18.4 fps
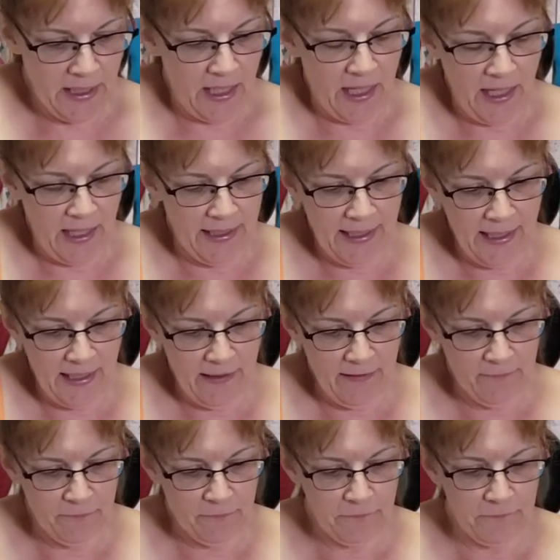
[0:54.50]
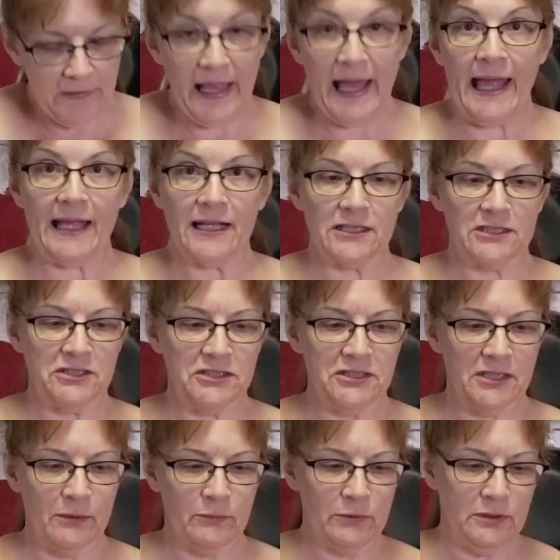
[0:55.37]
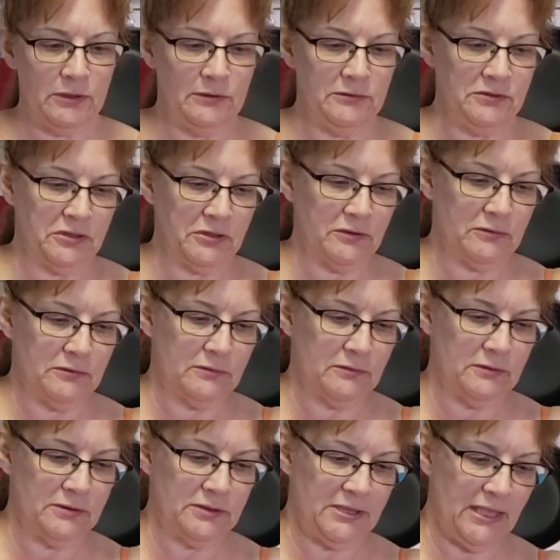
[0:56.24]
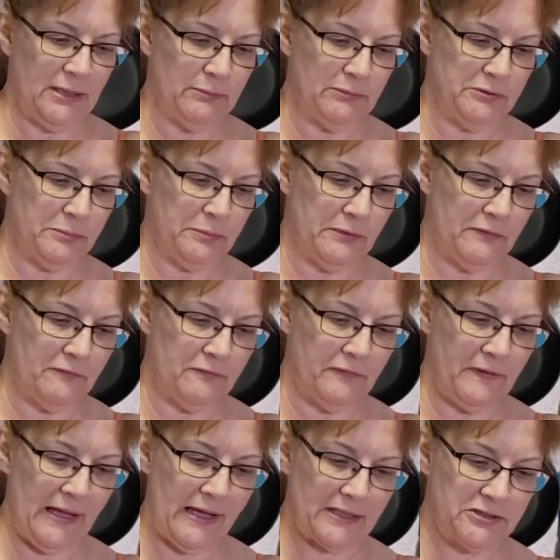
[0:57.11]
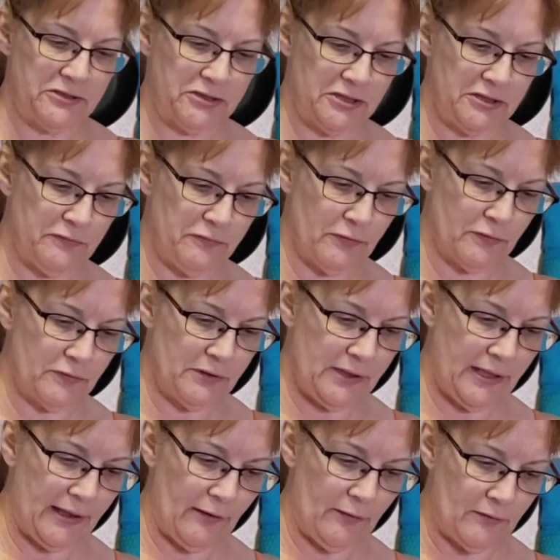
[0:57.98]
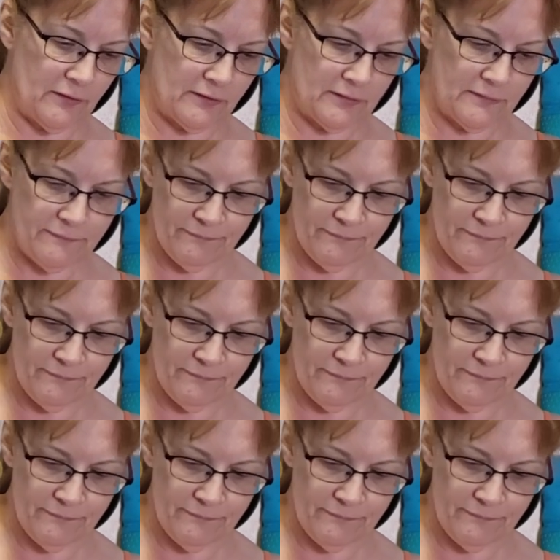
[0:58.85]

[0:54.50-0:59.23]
I have flax. I'm going to use a good tablespoon of flax just for good health.